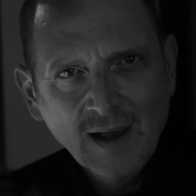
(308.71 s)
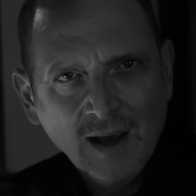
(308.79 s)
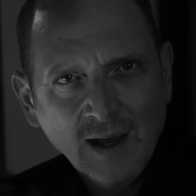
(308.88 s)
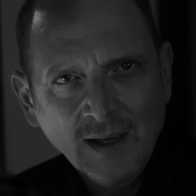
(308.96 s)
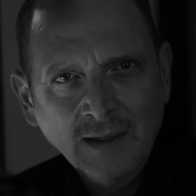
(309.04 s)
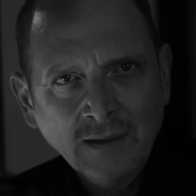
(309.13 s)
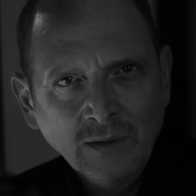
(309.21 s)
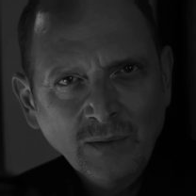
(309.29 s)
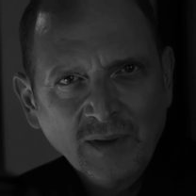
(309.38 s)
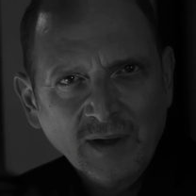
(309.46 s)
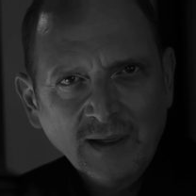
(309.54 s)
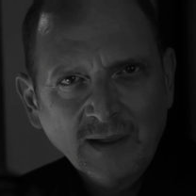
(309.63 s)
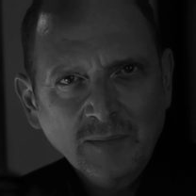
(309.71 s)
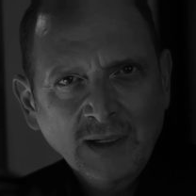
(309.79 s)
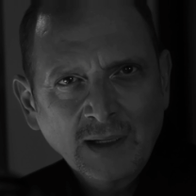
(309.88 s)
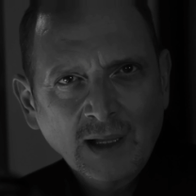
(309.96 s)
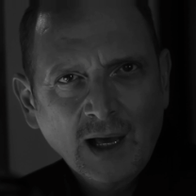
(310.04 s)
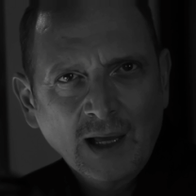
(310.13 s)
I knew that he had
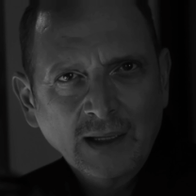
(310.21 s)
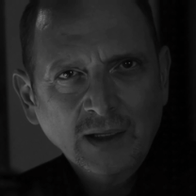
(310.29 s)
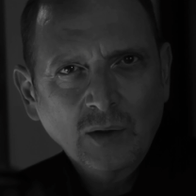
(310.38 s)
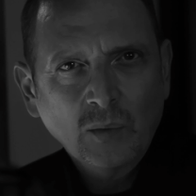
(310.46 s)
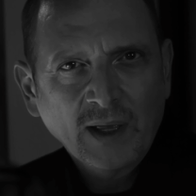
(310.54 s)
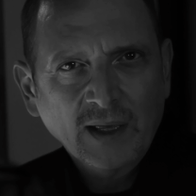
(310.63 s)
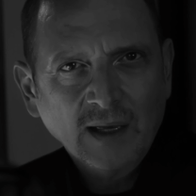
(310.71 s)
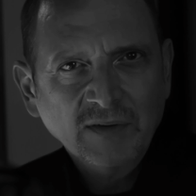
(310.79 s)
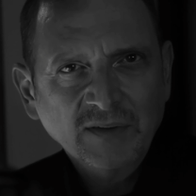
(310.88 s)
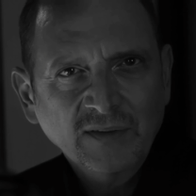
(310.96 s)
been lying awake ever